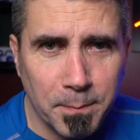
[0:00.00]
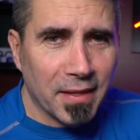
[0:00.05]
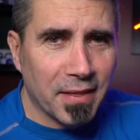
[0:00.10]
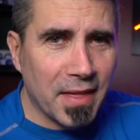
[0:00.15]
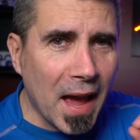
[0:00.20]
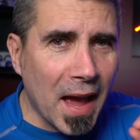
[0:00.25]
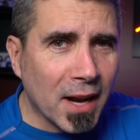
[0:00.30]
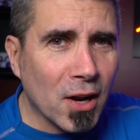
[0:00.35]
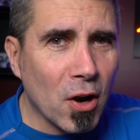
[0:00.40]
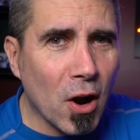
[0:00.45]

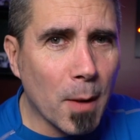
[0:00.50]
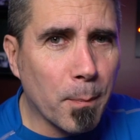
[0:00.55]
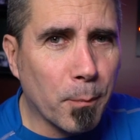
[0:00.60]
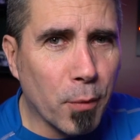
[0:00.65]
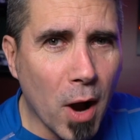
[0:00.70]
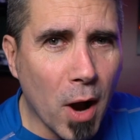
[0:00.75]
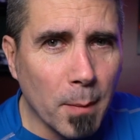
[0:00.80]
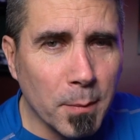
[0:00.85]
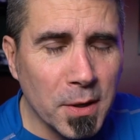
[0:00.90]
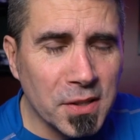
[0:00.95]
That car
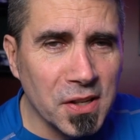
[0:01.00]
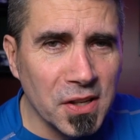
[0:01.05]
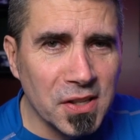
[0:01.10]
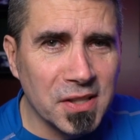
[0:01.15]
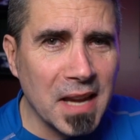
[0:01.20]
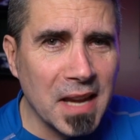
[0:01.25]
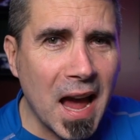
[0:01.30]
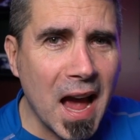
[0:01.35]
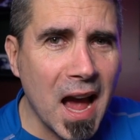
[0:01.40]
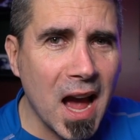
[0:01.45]
promises
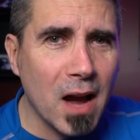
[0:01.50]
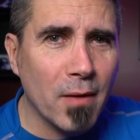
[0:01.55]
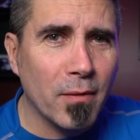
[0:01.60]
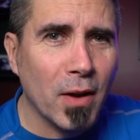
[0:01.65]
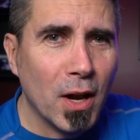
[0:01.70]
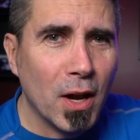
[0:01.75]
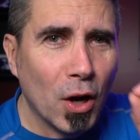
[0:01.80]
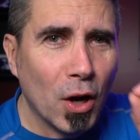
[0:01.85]
to have